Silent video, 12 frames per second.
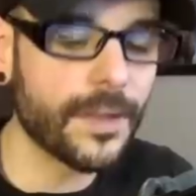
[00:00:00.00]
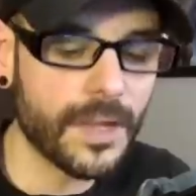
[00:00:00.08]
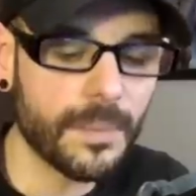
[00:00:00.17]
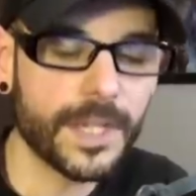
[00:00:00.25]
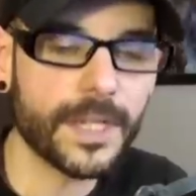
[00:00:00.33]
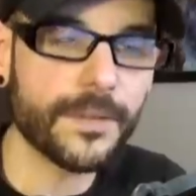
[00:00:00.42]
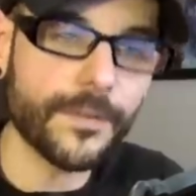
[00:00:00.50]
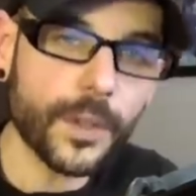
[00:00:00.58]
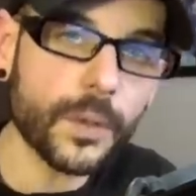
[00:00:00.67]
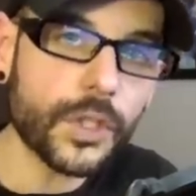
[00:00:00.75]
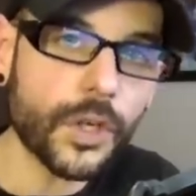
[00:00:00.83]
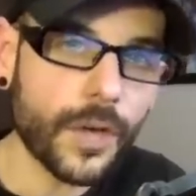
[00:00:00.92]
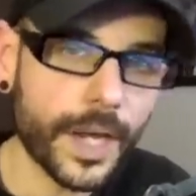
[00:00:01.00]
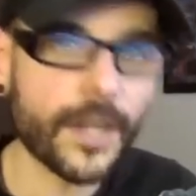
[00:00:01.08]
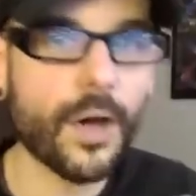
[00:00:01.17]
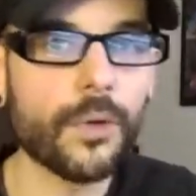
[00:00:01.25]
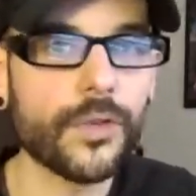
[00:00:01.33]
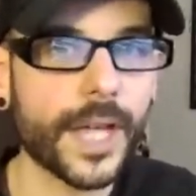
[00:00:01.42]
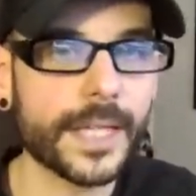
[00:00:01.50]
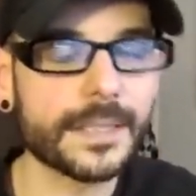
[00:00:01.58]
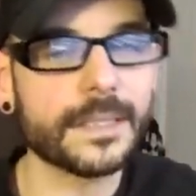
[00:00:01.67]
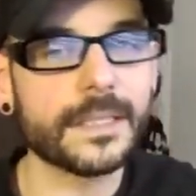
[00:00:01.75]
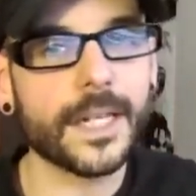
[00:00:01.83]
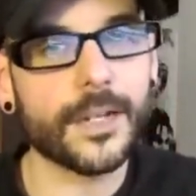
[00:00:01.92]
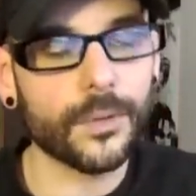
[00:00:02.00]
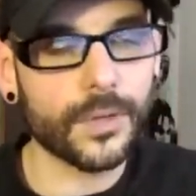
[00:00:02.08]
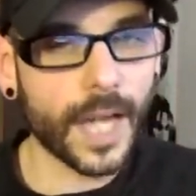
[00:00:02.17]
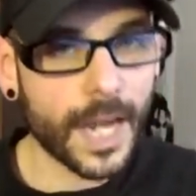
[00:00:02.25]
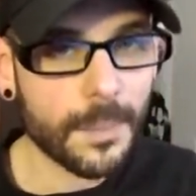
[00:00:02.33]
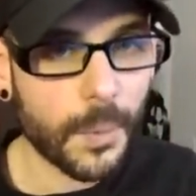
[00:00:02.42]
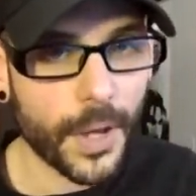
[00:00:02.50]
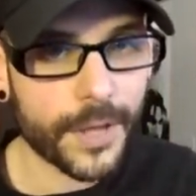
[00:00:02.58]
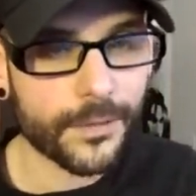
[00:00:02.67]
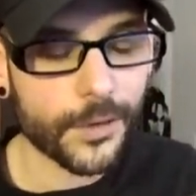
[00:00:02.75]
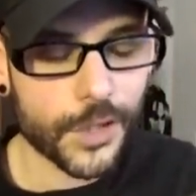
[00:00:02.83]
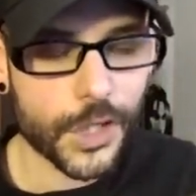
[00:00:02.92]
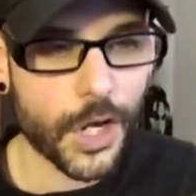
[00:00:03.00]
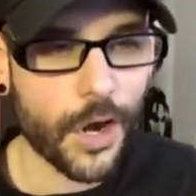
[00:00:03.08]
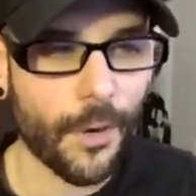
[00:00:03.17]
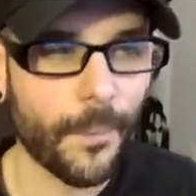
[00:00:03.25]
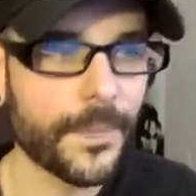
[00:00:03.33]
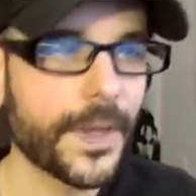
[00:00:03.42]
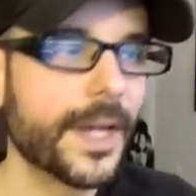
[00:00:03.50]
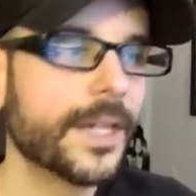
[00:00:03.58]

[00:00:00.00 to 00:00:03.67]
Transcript: in the immediate future, it goes against Nintendo's game plan for the show,